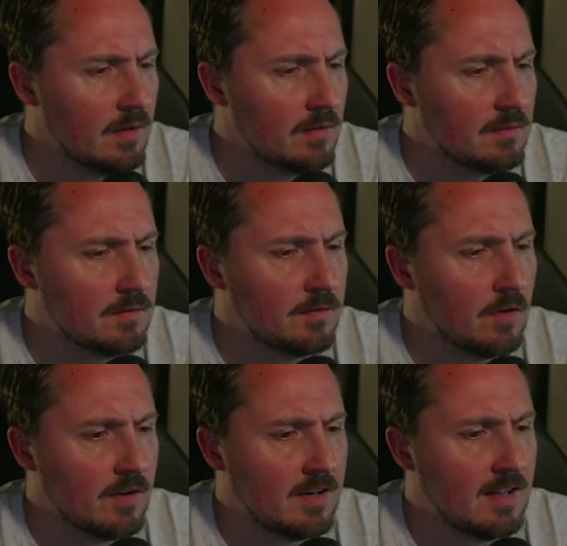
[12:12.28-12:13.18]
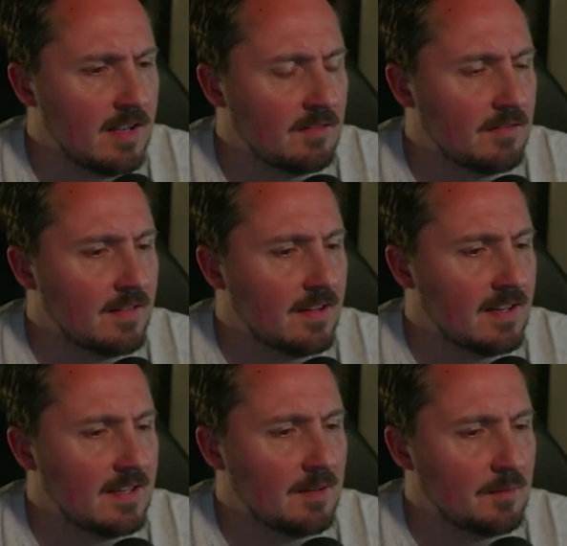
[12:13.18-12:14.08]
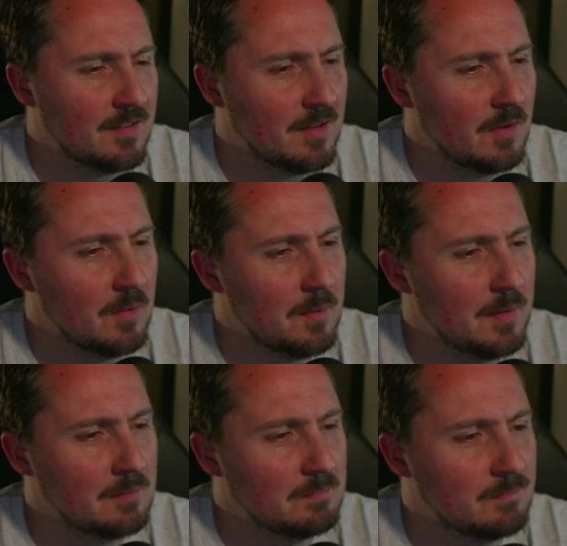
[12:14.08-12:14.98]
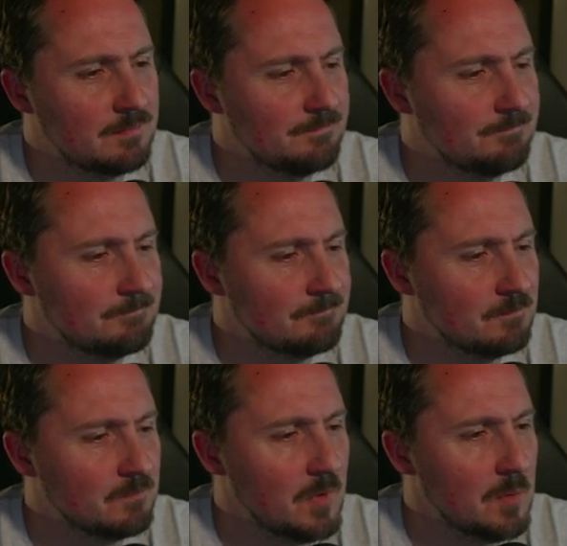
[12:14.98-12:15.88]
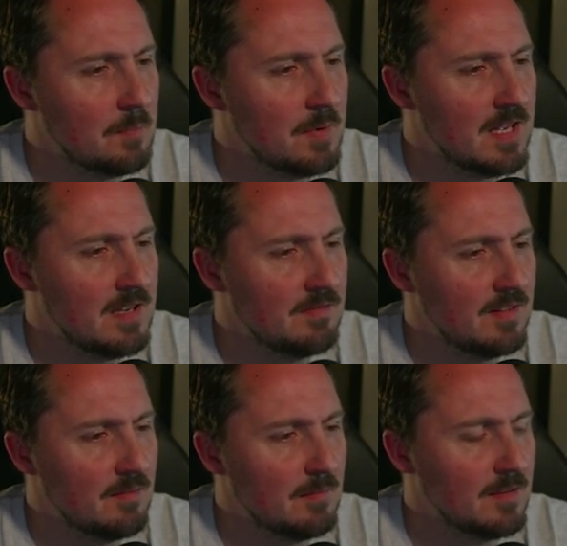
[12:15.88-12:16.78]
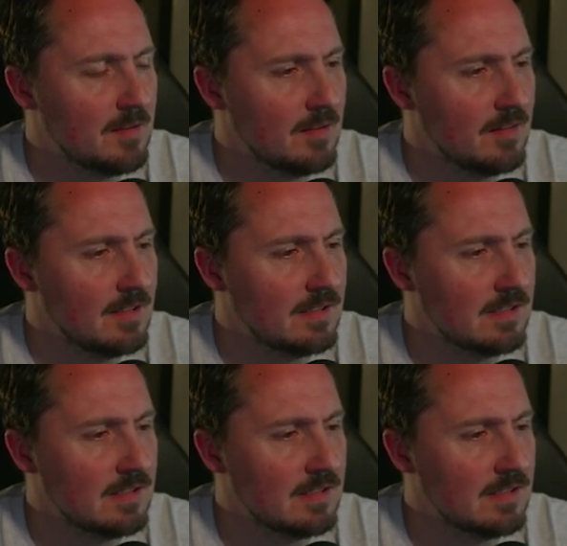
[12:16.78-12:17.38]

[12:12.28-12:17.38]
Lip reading: 49 for that. I'm still a wee bit peeved that I missed out on that.